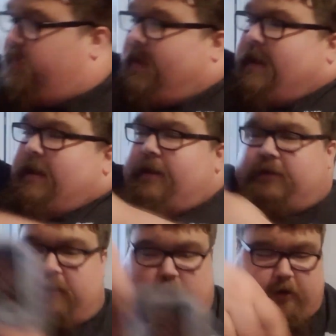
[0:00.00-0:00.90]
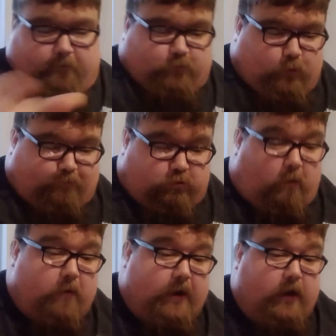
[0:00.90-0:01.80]
These items will
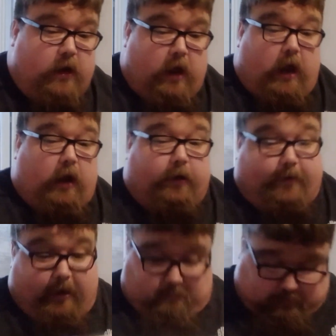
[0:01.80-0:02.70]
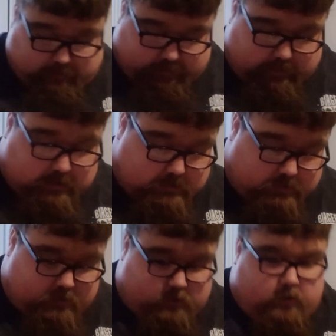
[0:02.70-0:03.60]
probably get me
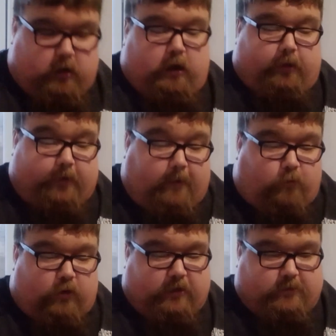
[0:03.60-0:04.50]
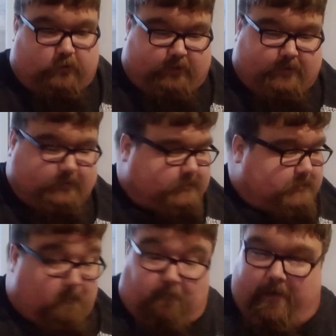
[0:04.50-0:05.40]

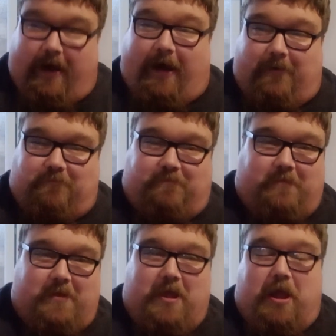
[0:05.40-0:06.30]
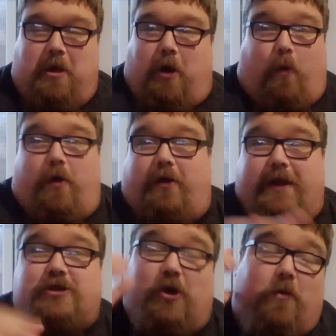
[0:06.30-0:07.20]
demonetized, but I went
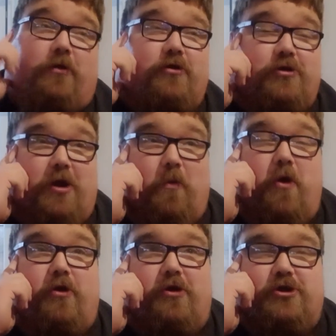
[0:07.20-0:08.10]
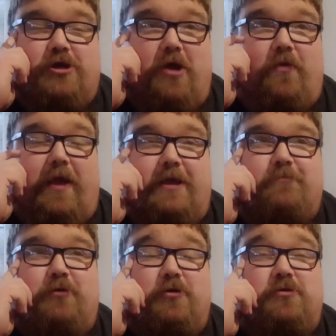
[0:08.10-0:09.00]
and showed these
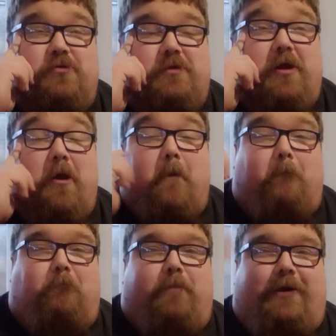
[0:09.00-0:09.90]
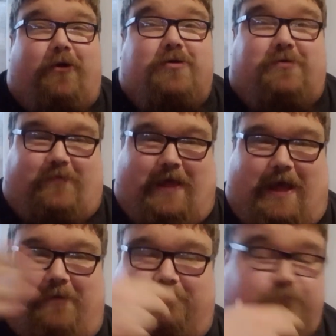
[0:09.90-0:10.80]
because of
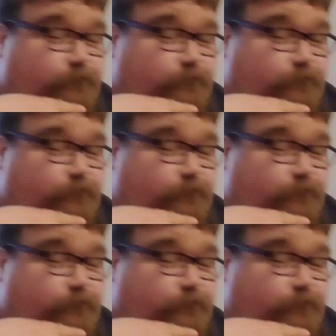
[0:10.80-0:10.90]
that.